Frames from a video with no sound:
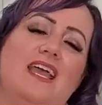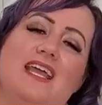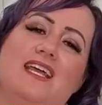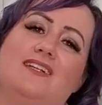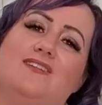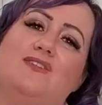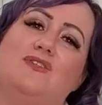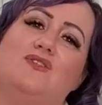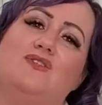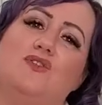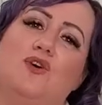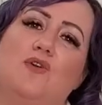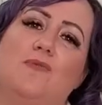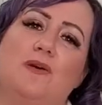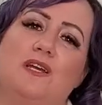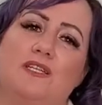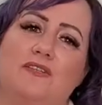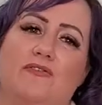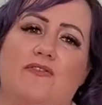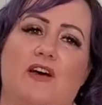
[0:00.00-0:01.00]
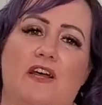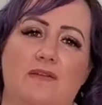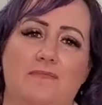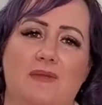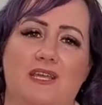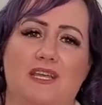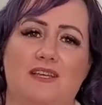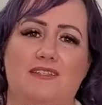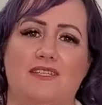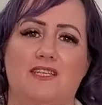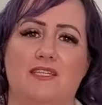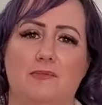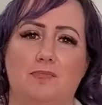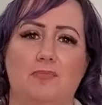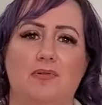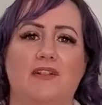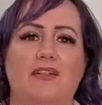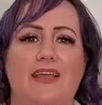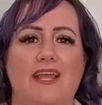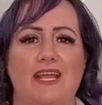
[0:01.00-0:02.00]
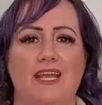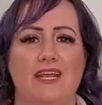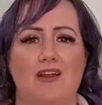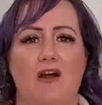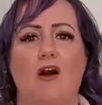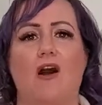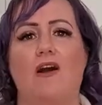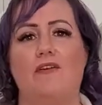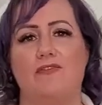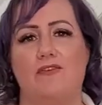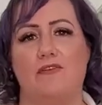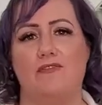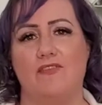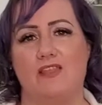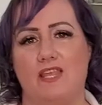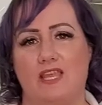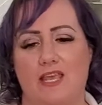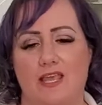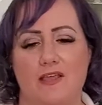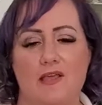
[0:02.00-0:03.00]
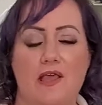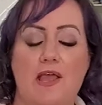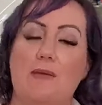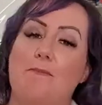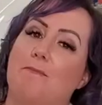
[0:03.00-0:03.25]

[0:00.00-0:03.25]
it's so much fun because he's playing off of the